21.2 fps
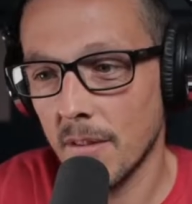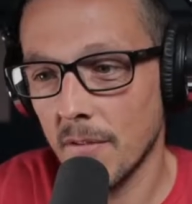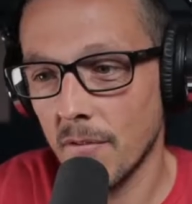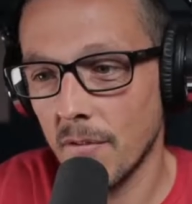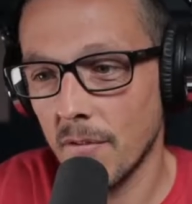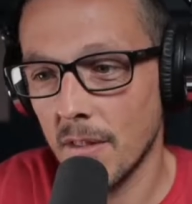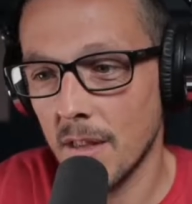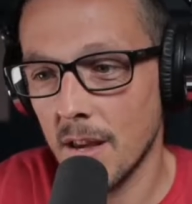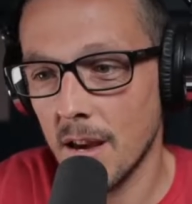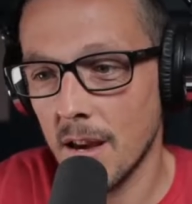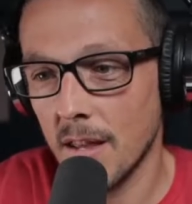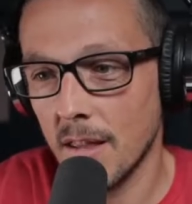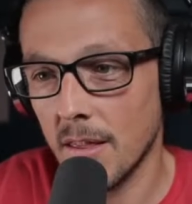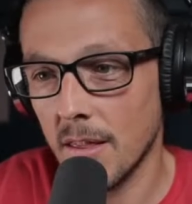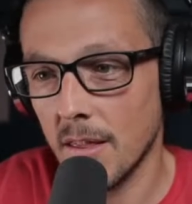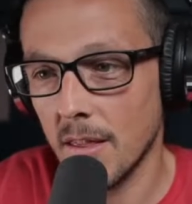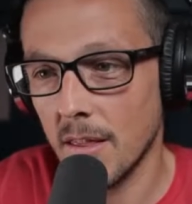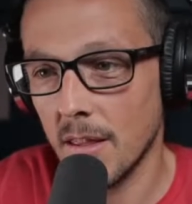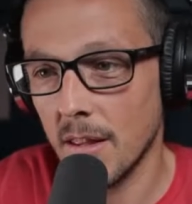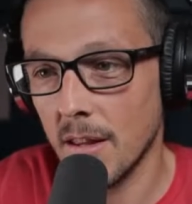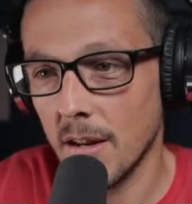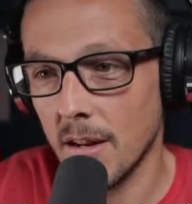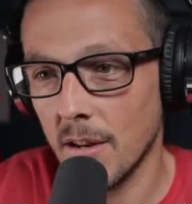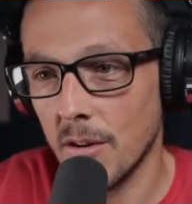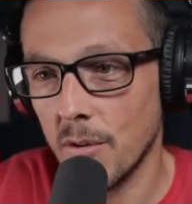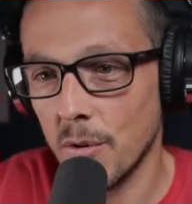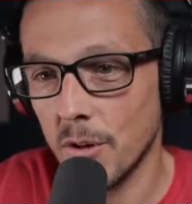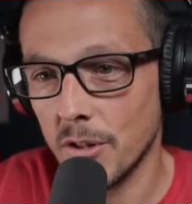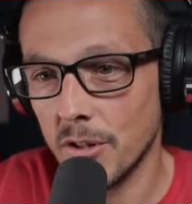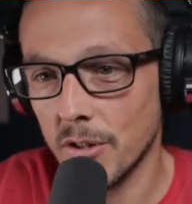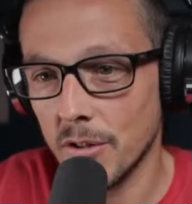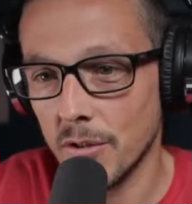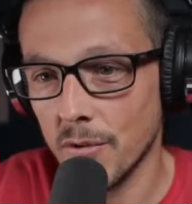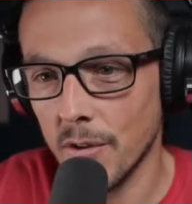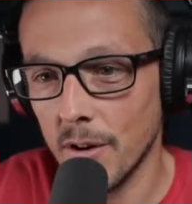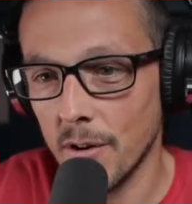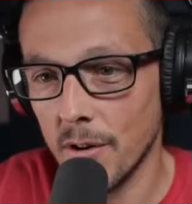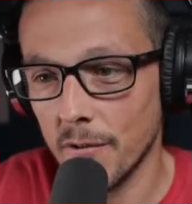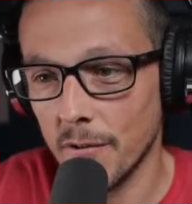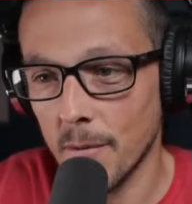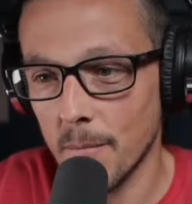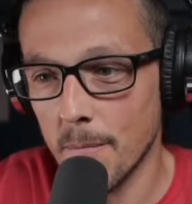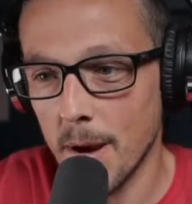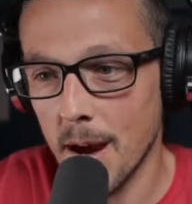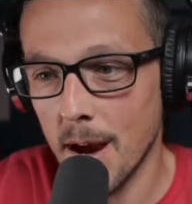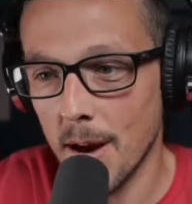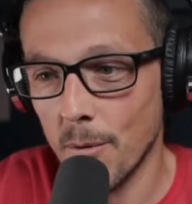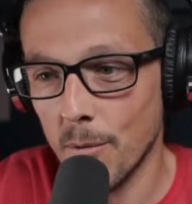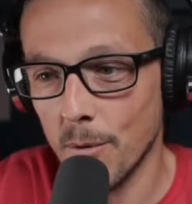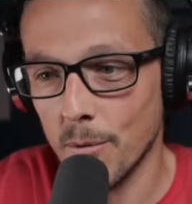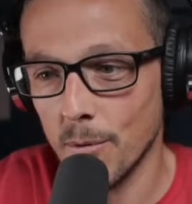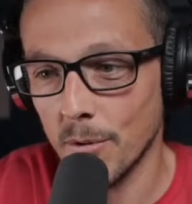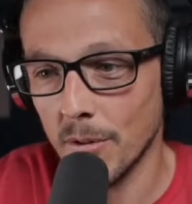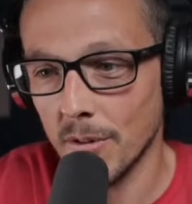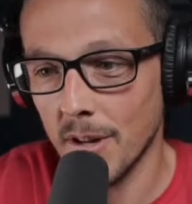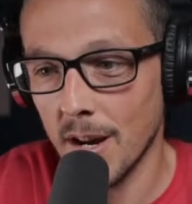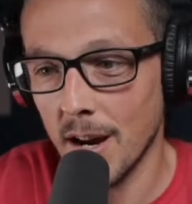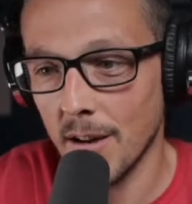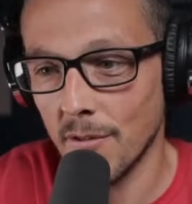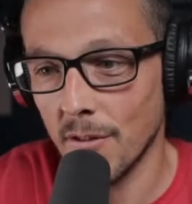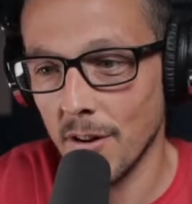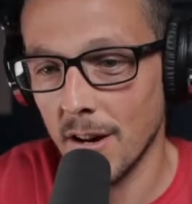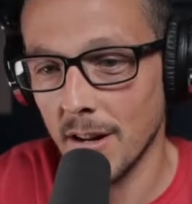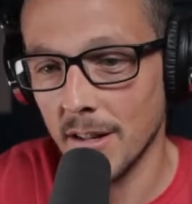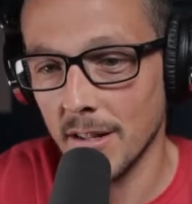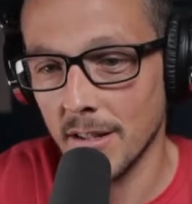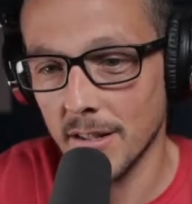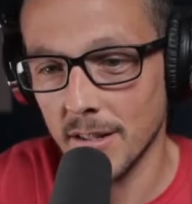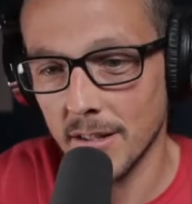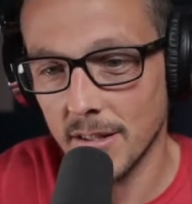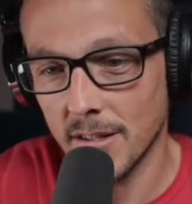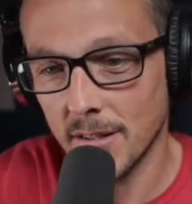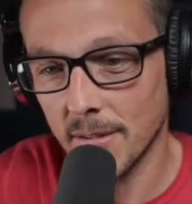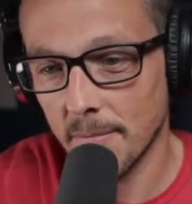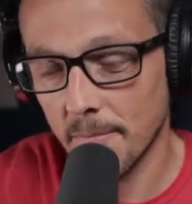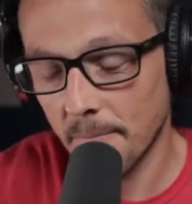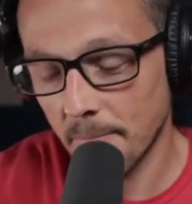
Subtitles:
Not any questions right off the bat. We will dive right into this.